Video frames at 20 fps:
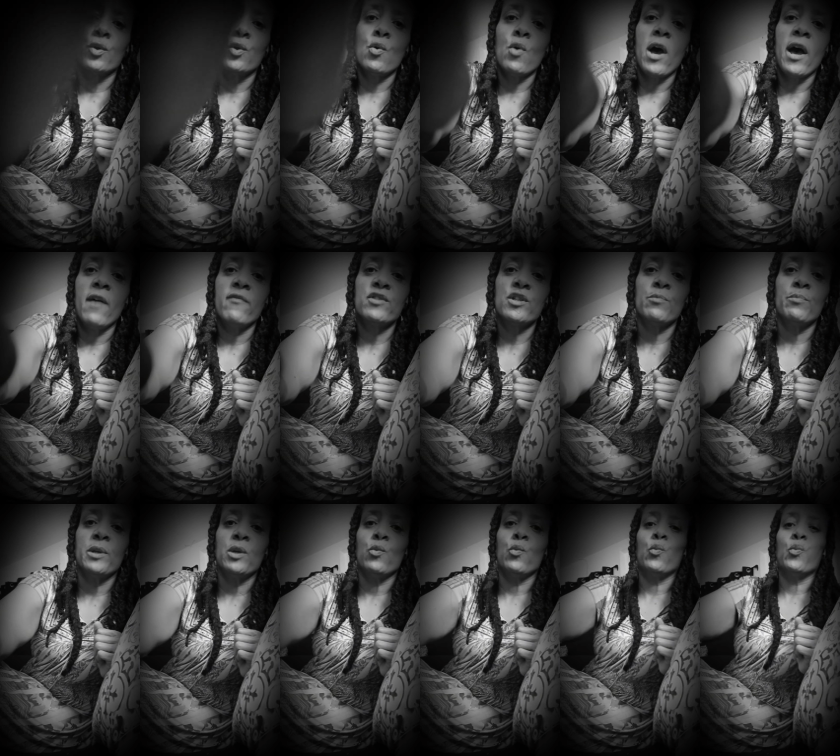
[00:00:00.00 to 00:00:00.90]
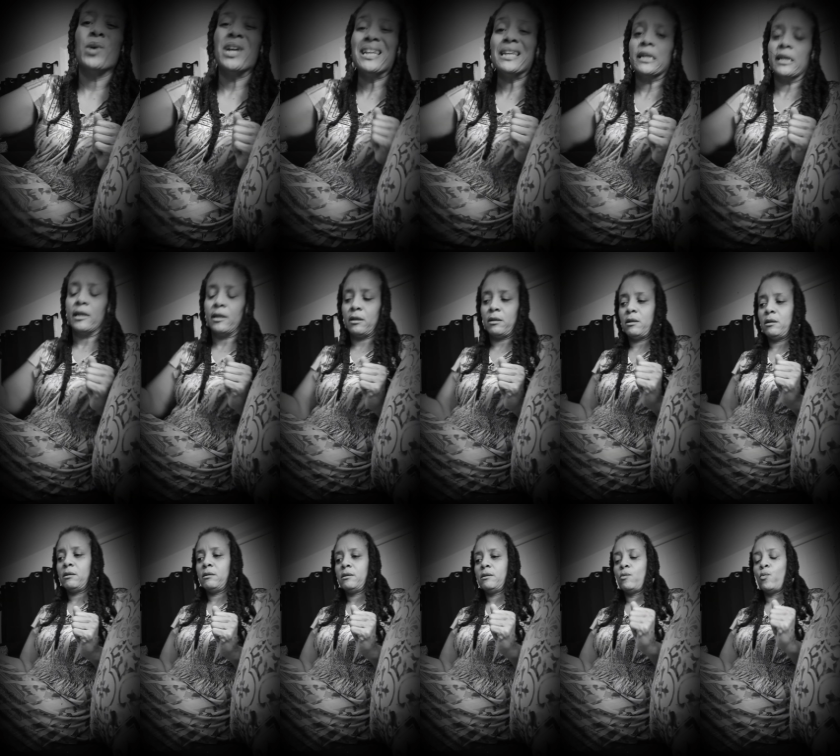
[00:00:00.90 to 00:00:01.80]
you have to be willing,
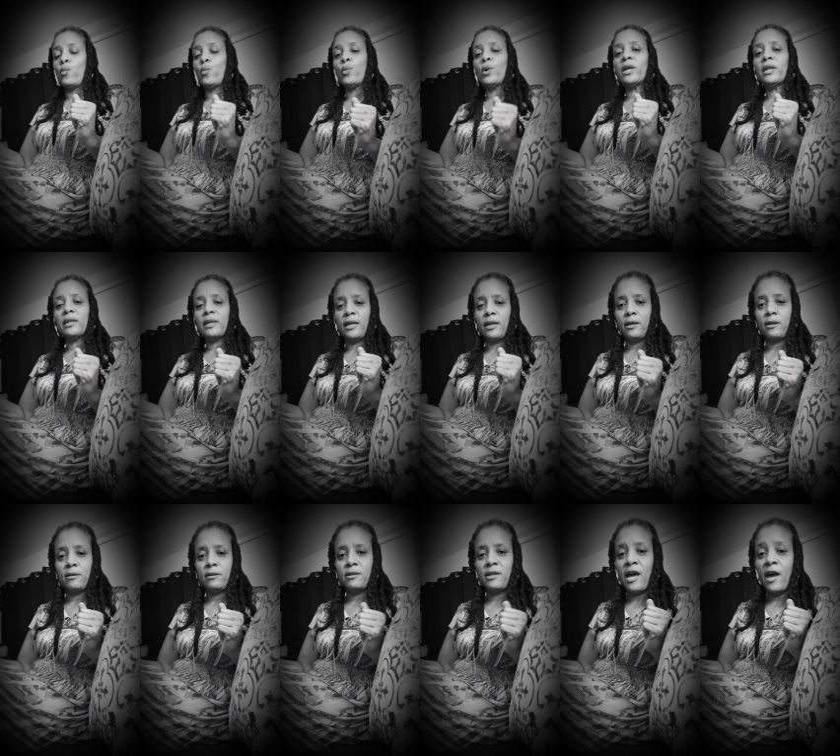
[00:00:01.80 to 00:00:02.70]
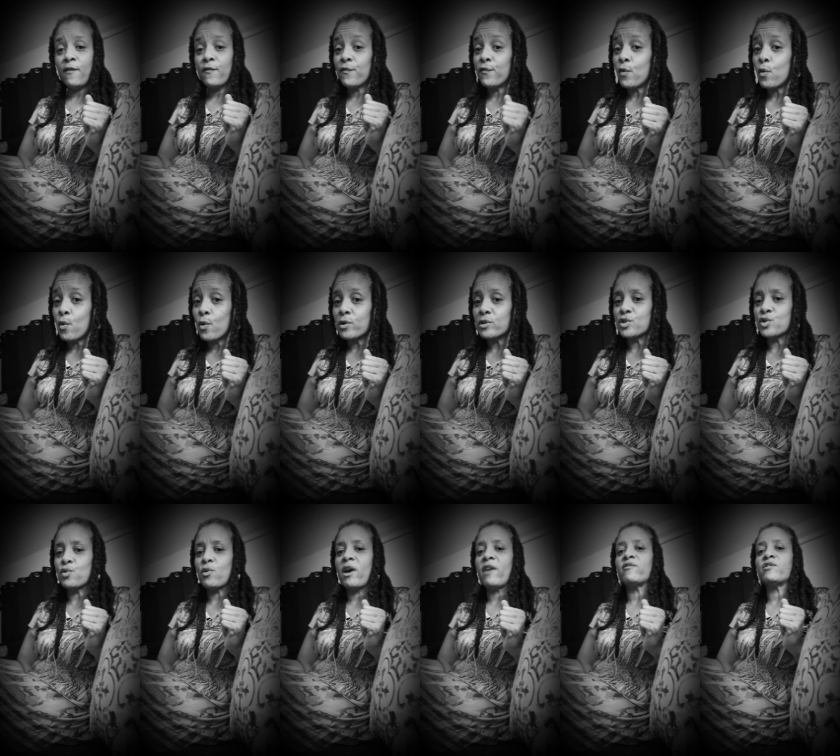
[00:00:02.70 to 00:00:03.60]
not
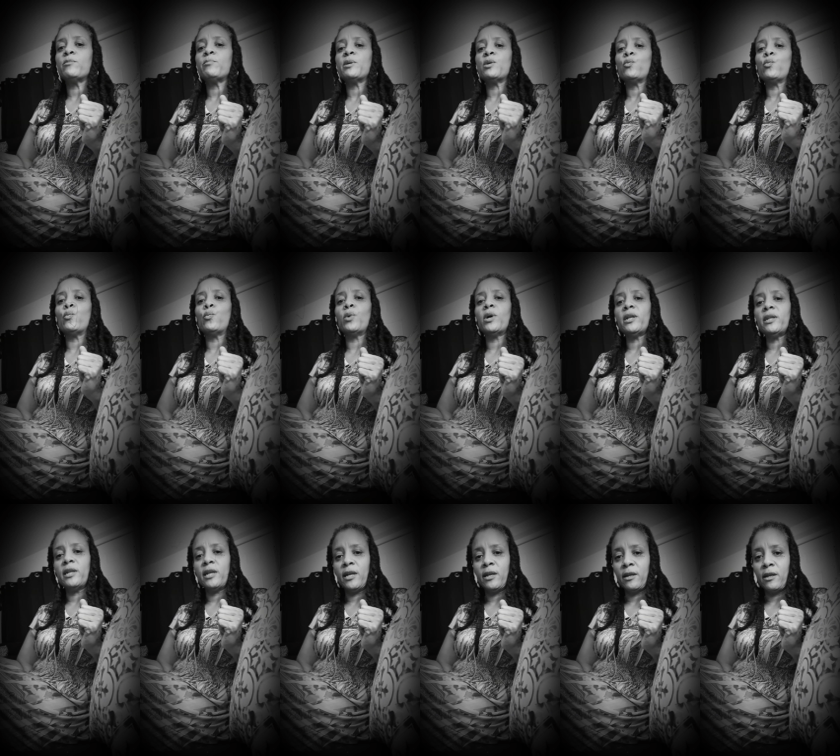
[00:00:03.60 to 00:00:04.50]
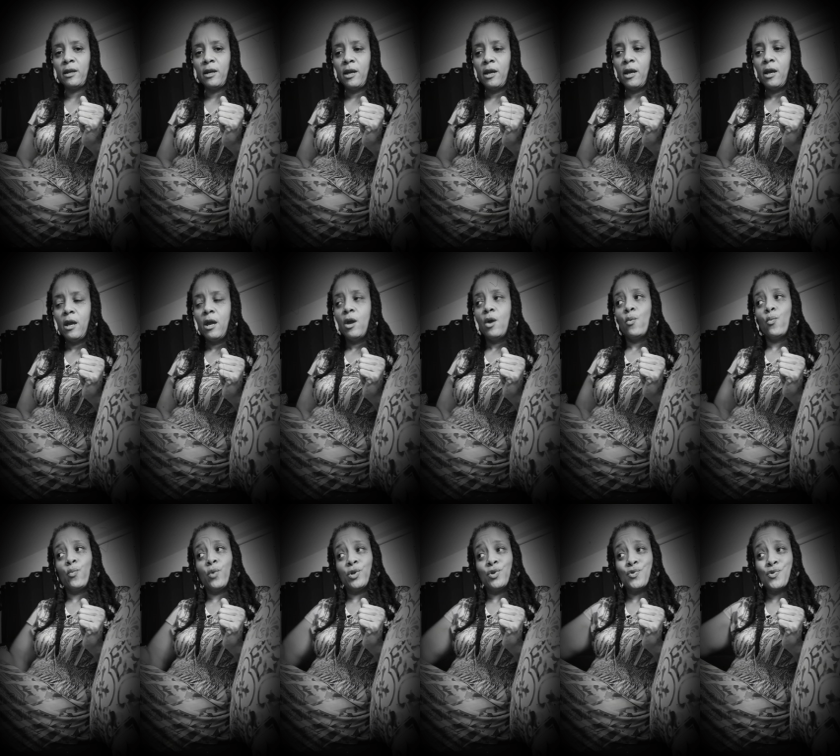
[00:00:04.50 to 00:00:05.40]
forced. You have to be willing
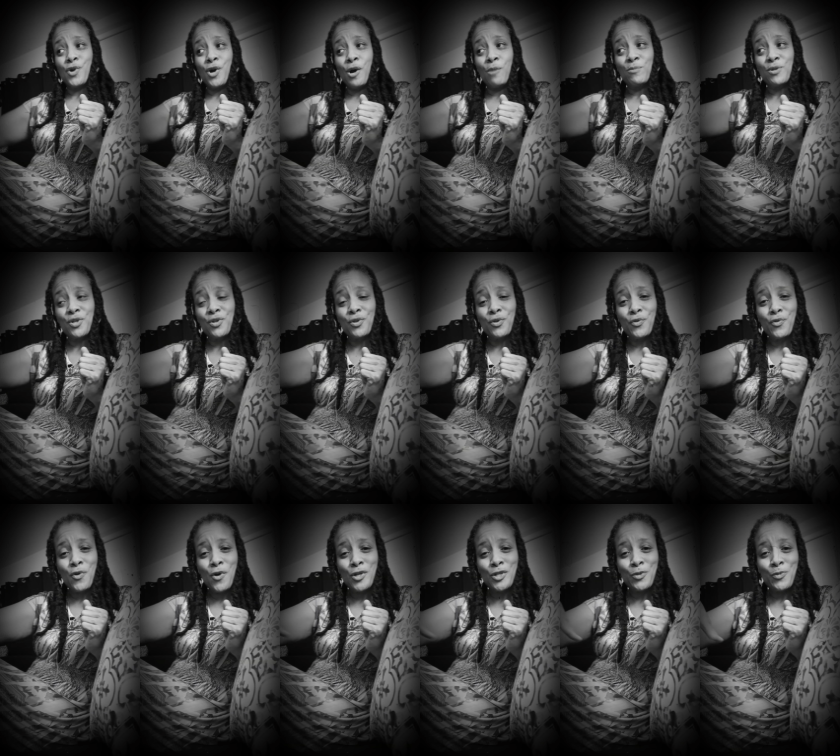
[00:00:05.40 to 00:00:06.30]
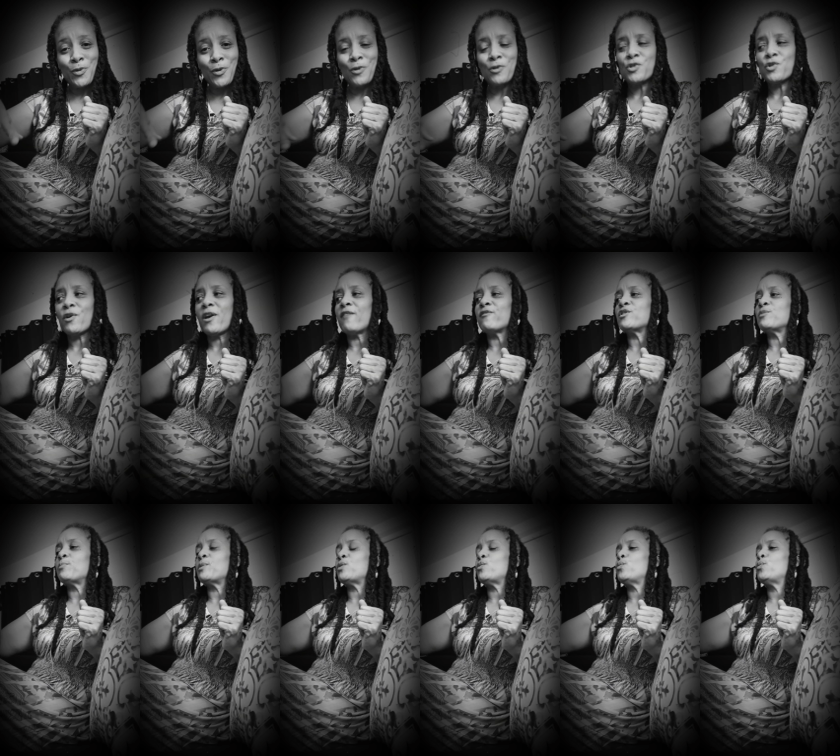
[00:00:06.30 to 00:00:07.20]
When you come to the crossroads, you have
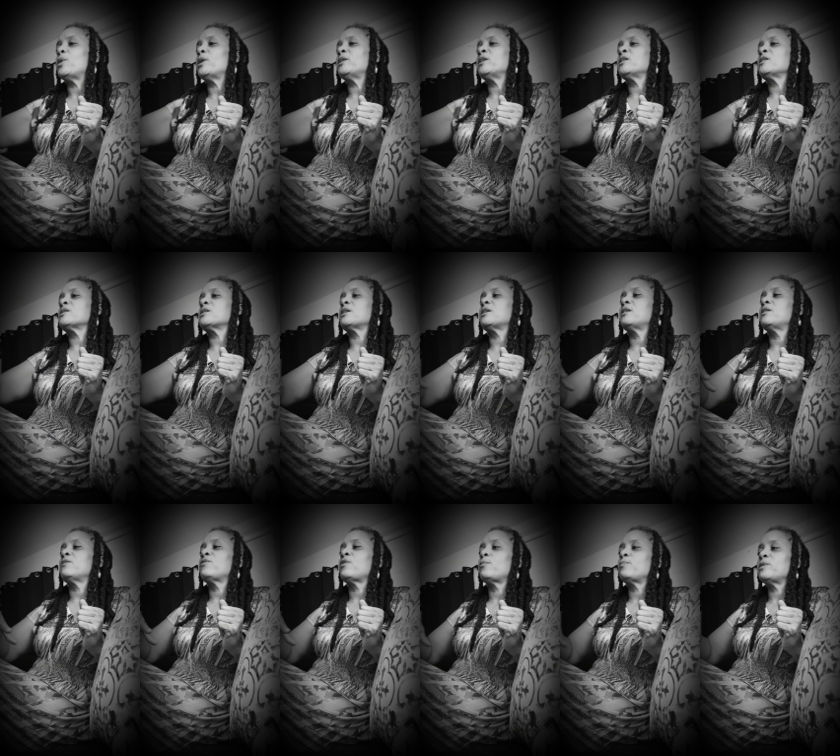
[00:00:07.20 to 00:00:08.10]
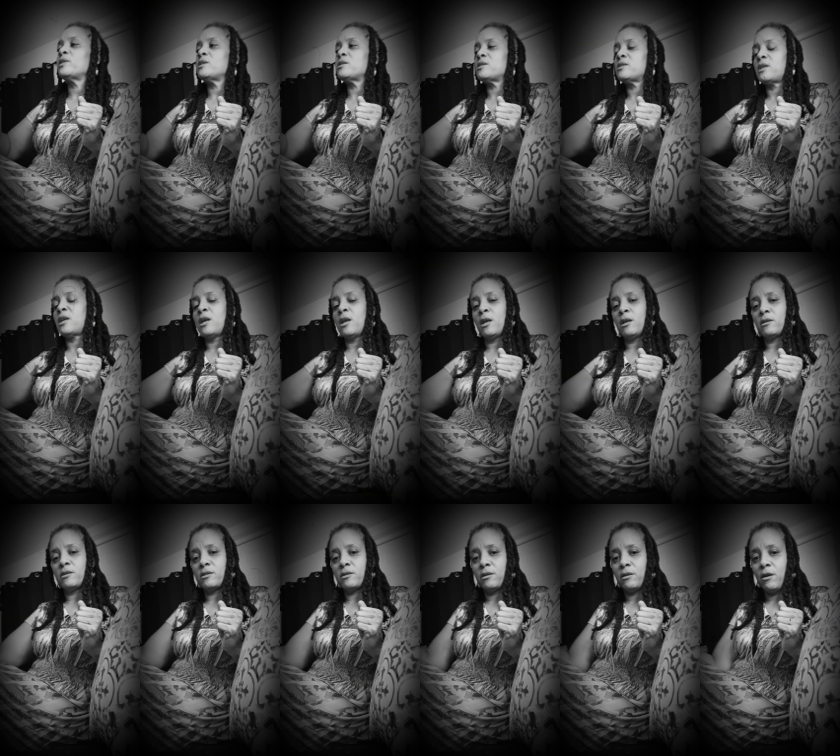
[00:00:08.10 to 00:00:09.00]
to be willing to give up these
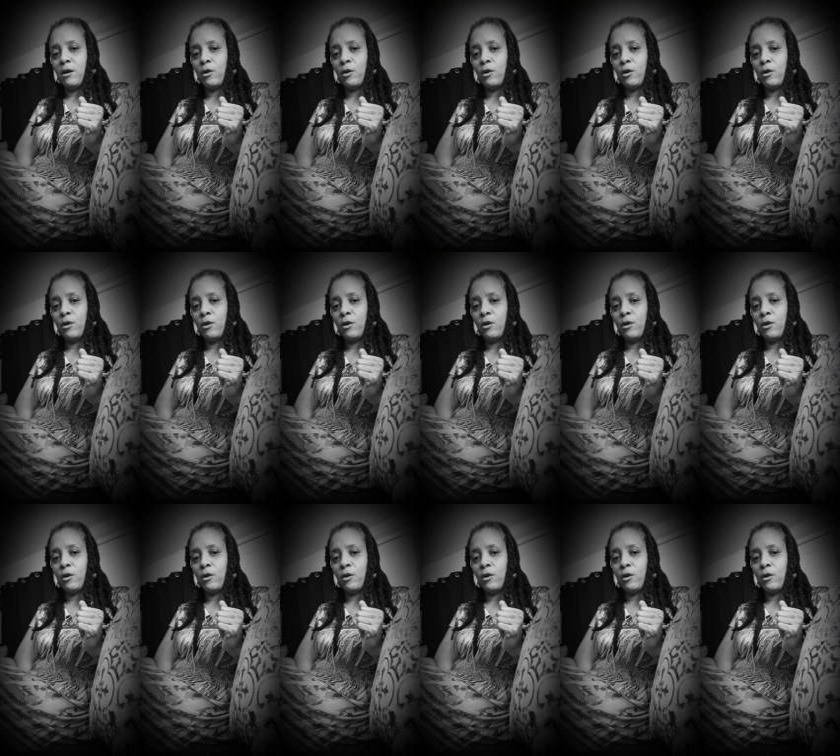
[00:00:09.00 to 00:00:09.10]
things.